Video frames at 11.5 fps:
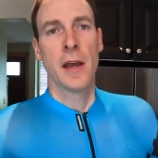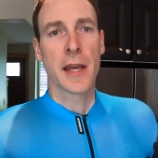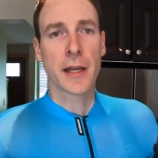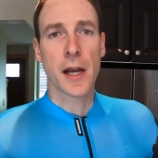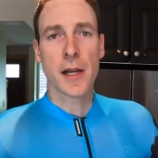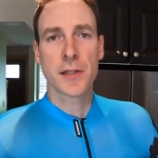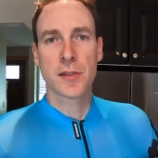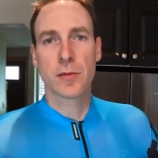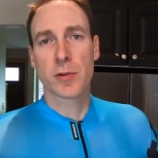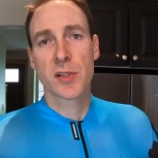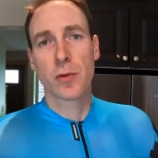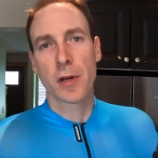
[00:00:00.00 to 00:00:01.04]
Hey guys,
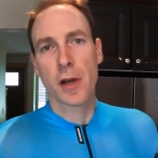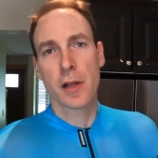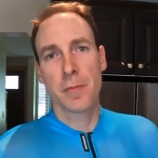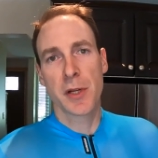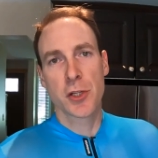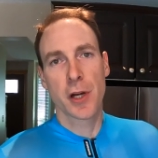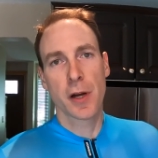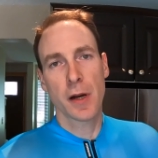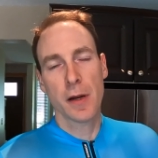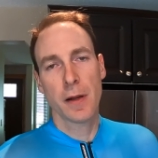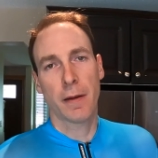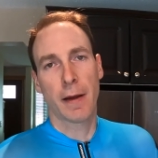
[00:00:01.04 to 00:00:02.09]
what's going on? Mitch
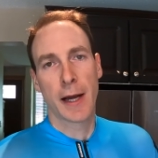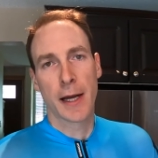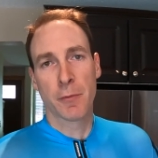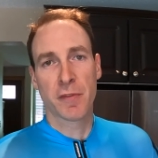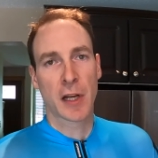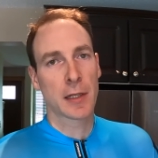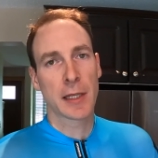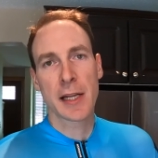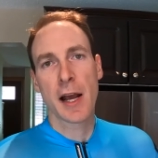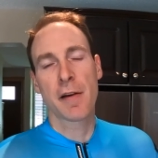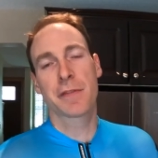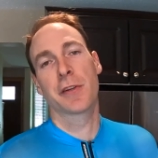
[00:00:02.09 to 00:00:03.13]
here. Uh, we've got a late
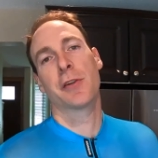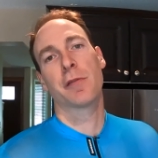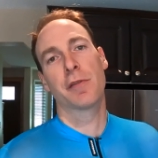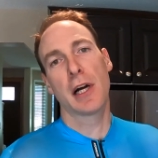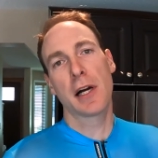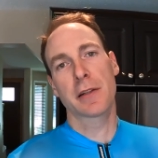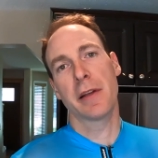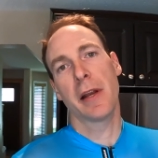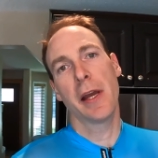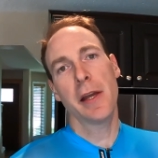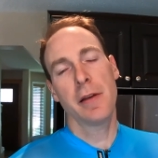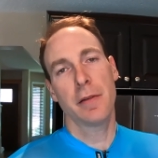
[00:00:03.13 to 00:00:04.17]
afternoon vlog
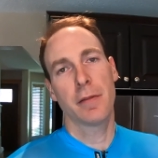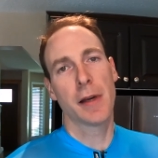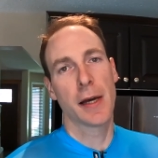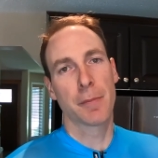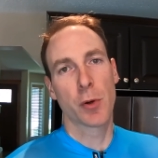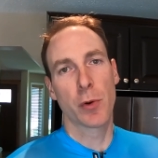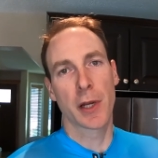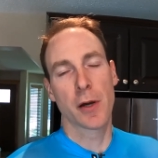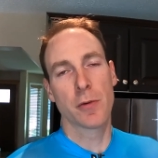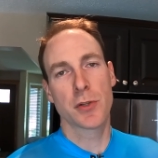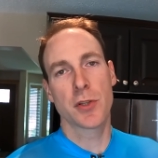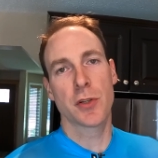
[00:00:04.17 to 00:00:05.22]
today. I'm going
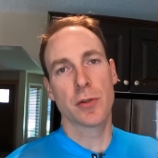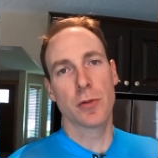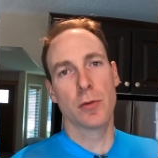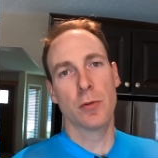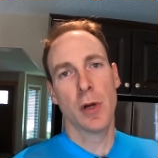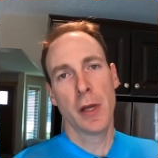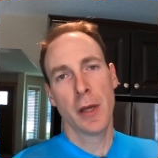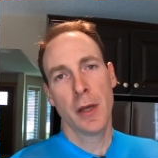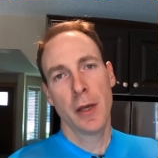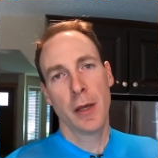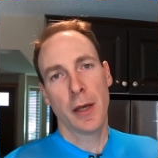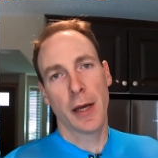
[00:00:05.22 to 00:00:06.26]
out to
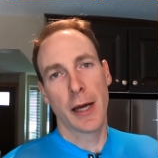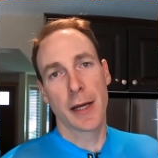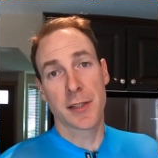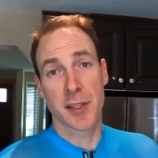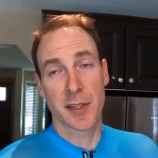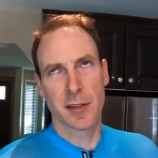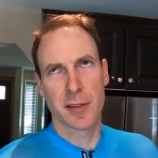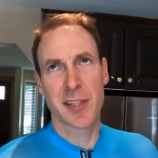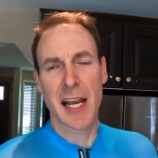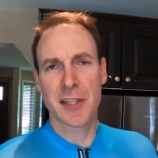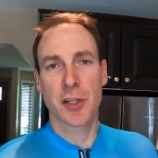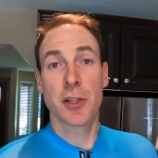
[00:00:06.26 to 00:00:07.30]
uh,
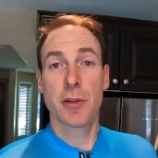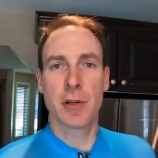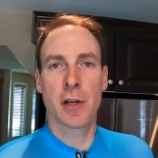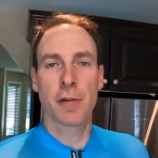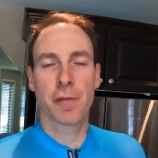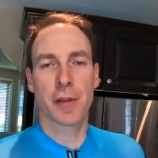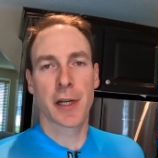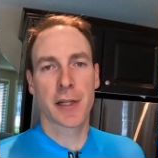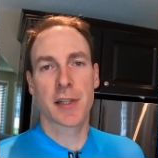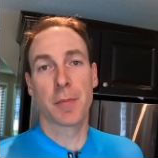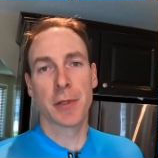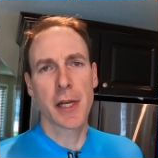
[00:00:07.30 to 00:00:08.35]
Saskatoon here for the
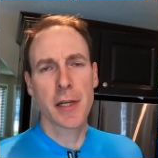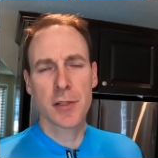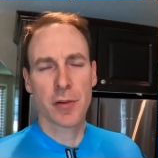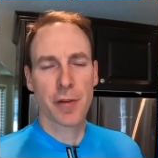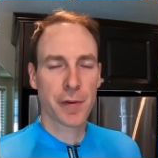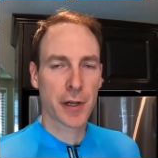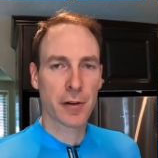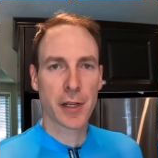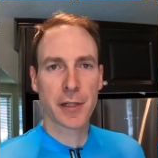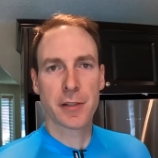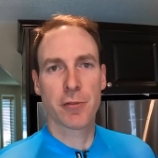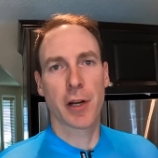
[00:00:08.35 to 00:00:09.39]
next couple days, so I figured
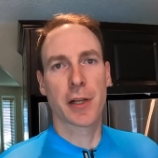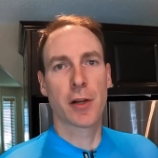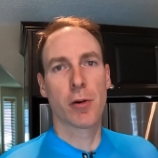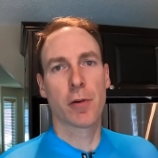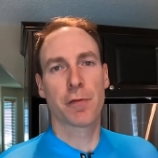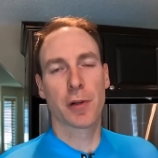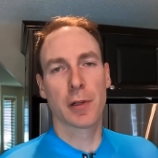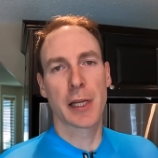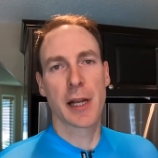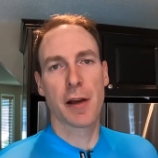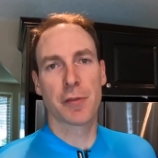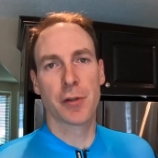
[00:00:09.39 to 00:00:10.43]
I'd try to go out for a
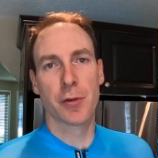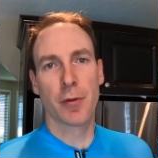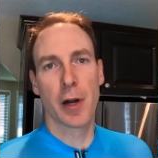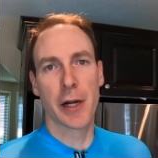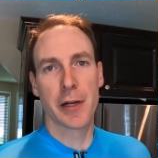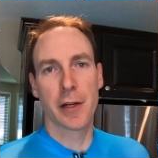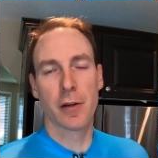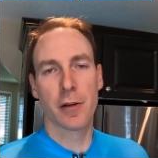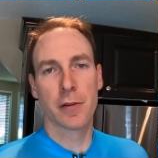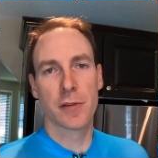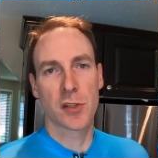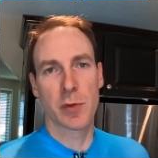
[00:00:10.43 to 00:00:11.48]
late afternoon ride here
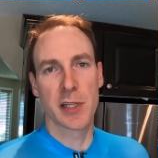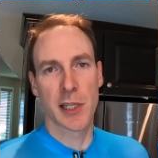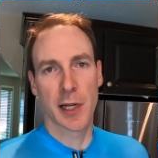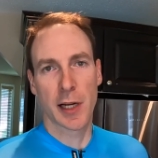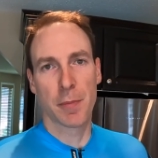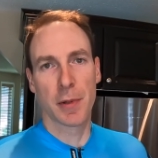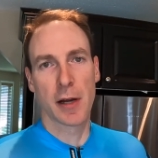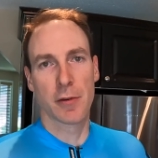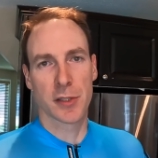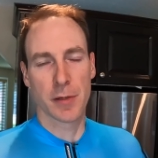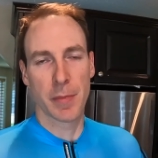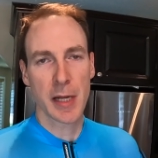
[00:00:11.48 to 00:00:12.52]
and squeeze in a couple
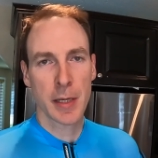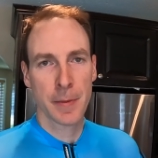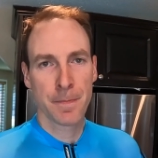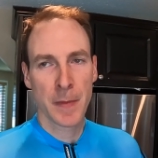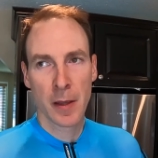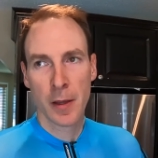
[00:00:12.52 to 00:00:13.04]
hours on the bike.